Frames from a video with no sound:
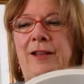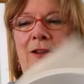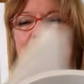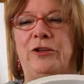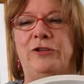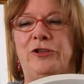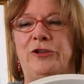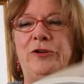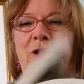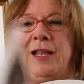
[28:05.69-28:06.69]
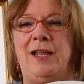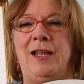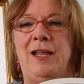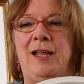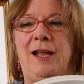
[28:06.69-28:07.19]
you can do.
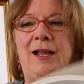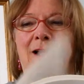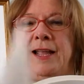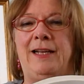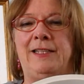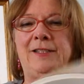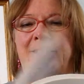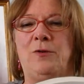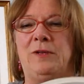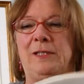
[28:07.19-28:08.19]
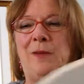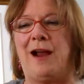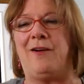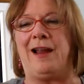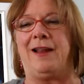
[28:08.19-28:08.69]
And it's so
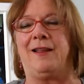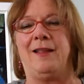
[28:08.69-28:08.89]
inspiring.